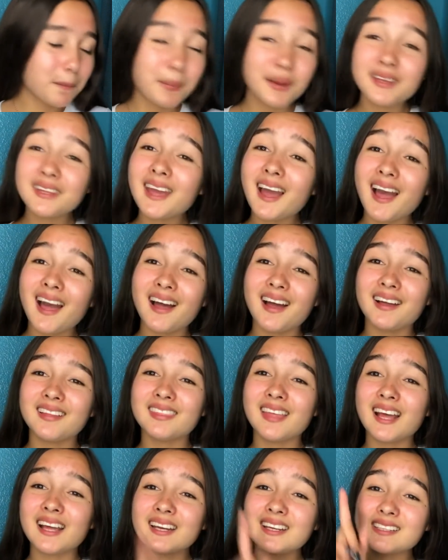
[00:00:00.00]
But yeah,
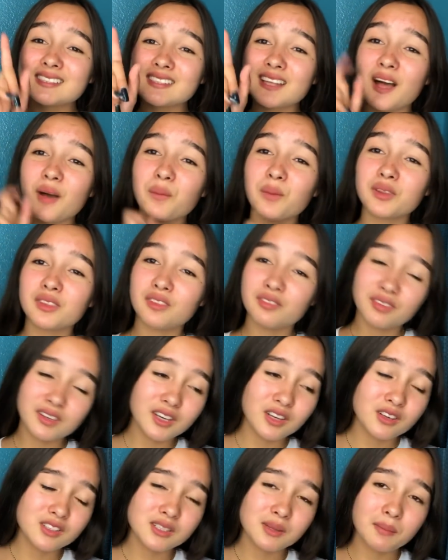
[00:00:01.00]
that is not what the
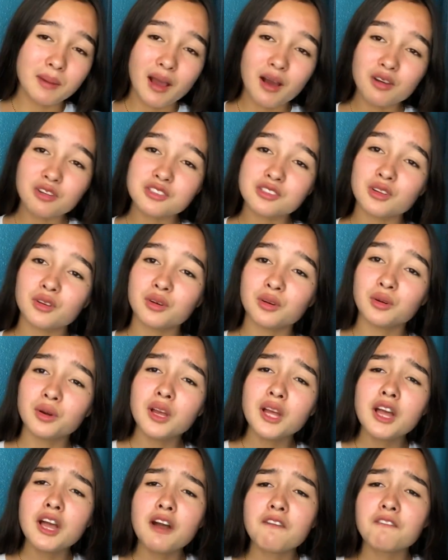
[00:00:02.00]
video is about. So
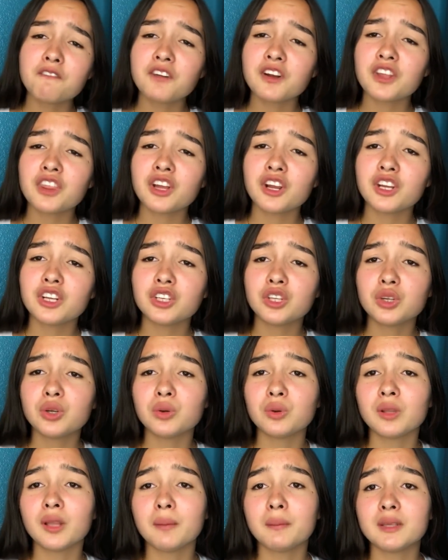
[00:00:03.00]
further
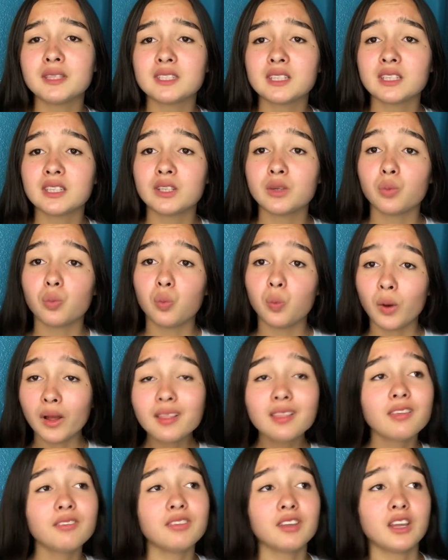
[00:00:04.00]
ado, let me tell you
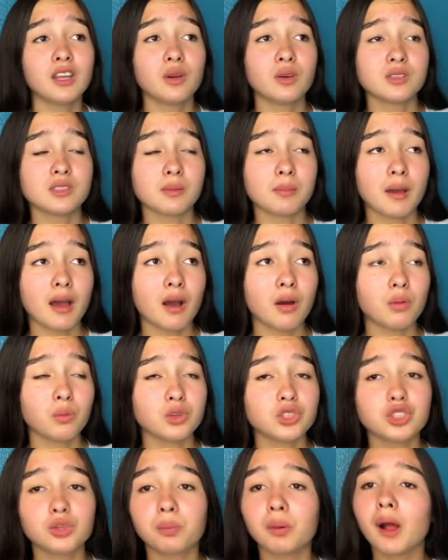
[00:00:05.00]
what the video is about,
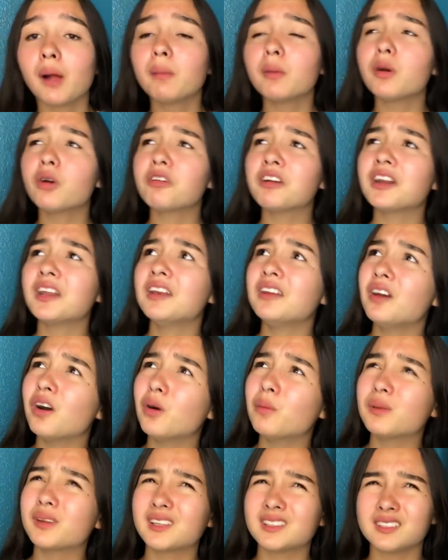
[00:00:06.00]
which you probably already
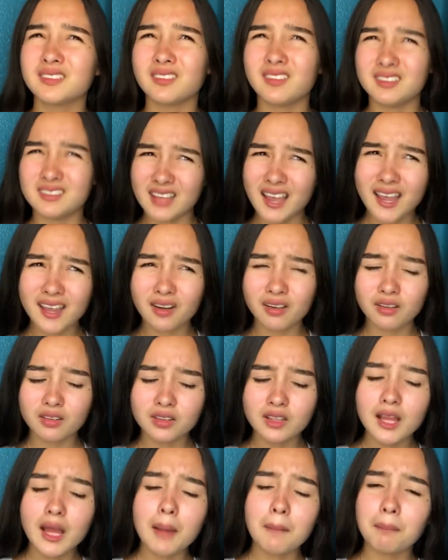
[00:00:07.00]
know because of the
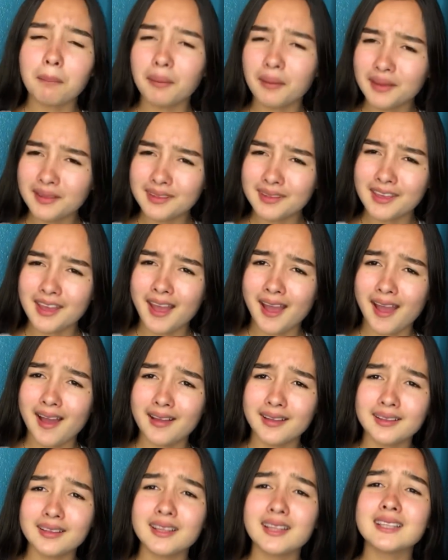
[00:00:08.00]
title. But yeah,
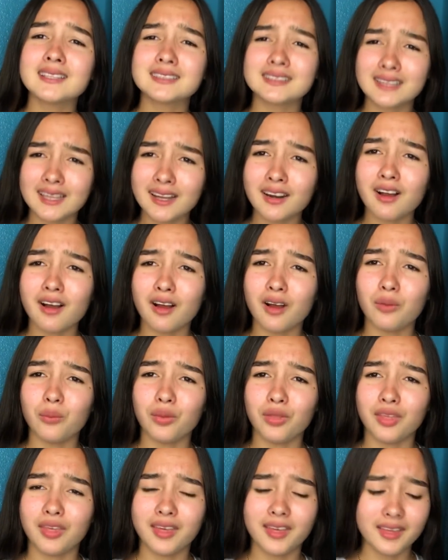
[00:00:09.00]
let's get on
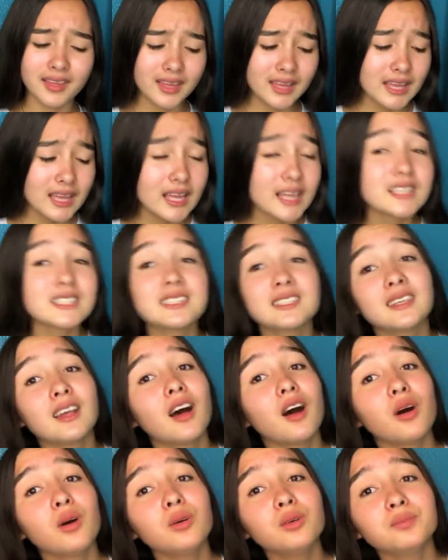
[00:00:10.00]
with it.
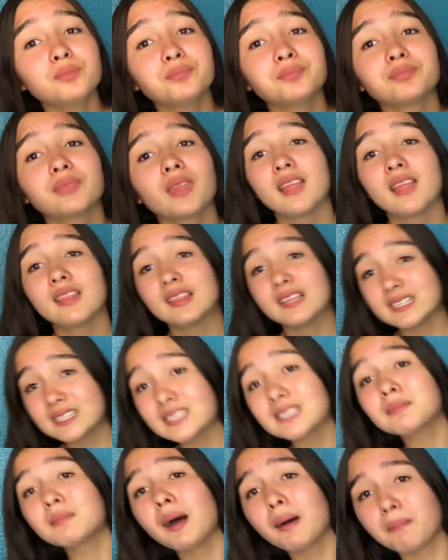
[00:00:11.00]
So this
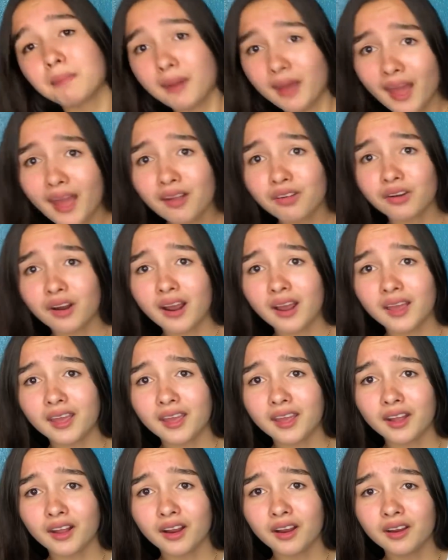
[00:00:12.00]
is my bag right
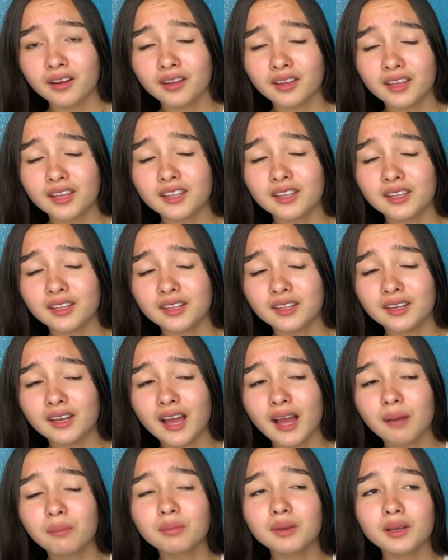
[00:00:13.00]
here. And
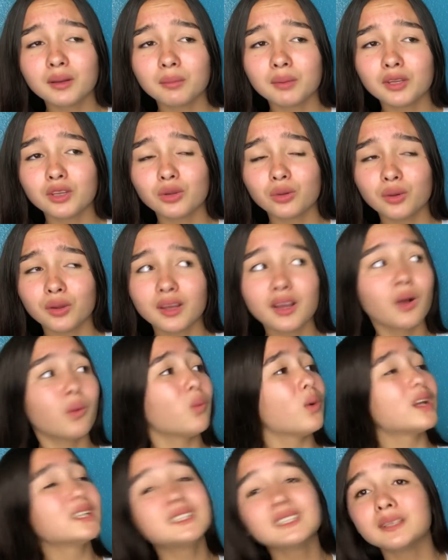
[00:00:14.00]
I'm going to be doing a
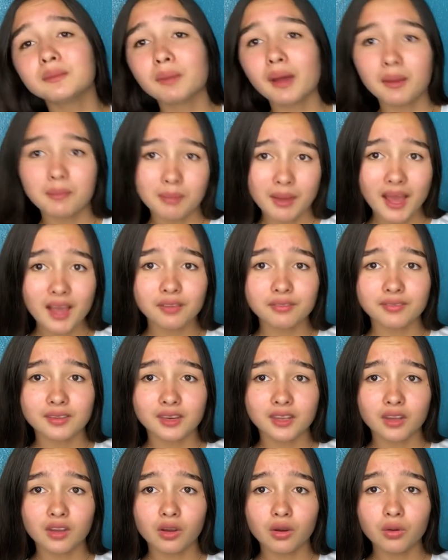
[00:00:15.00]
what's in my bag
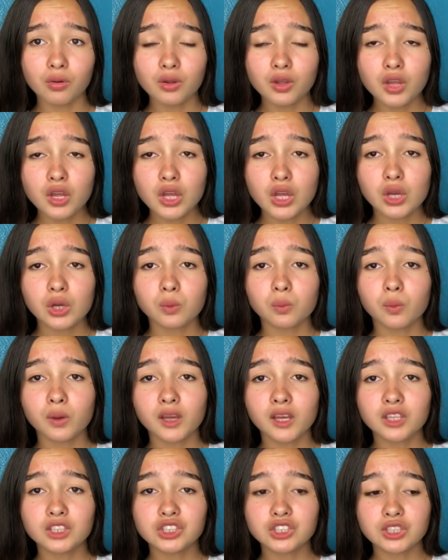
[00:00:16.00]
video
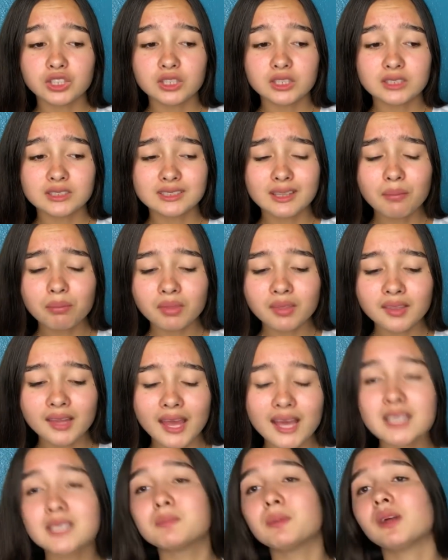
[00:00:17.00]
which is something
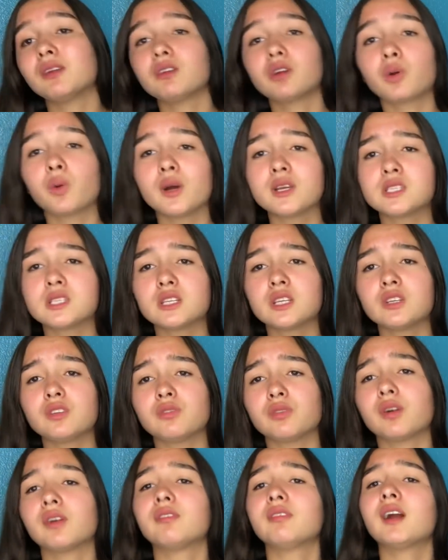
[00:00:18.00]
that has been requested
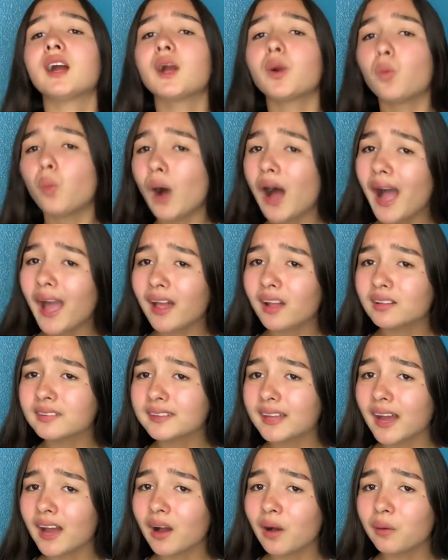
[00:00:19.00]
for a very while
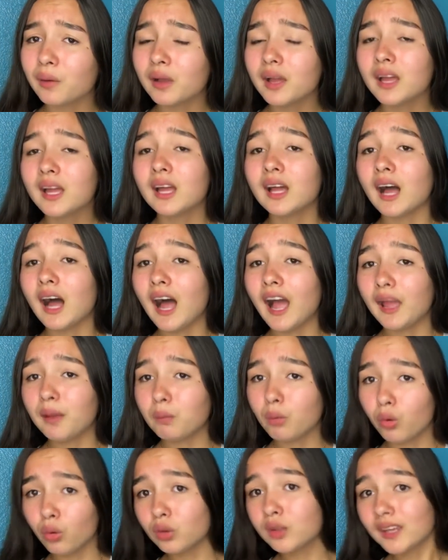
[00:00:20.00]
now. I
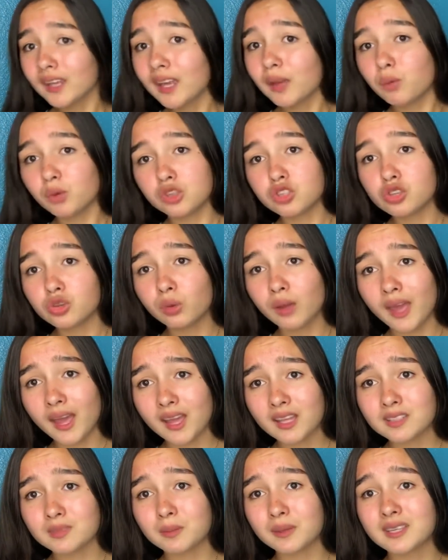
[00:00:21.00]
am holding it with two
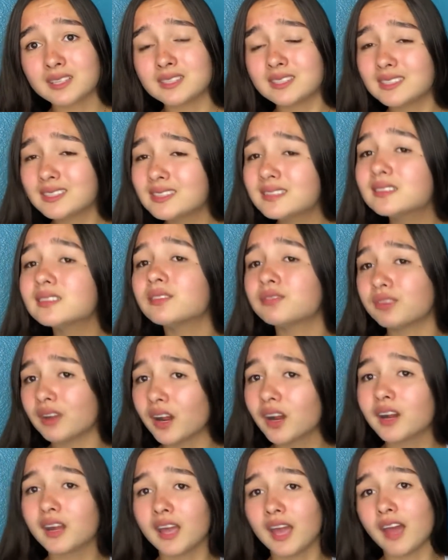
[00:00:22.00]
hands because this is a
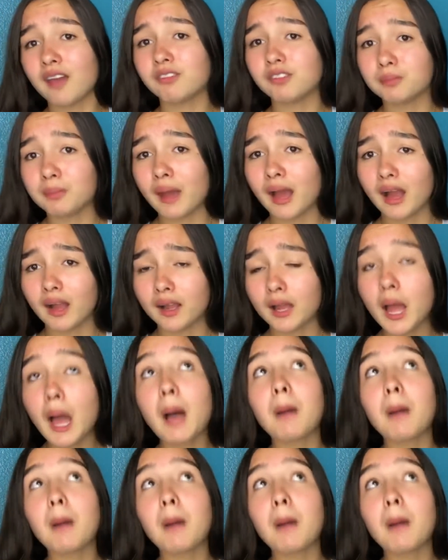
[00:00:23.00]
very heavy bag.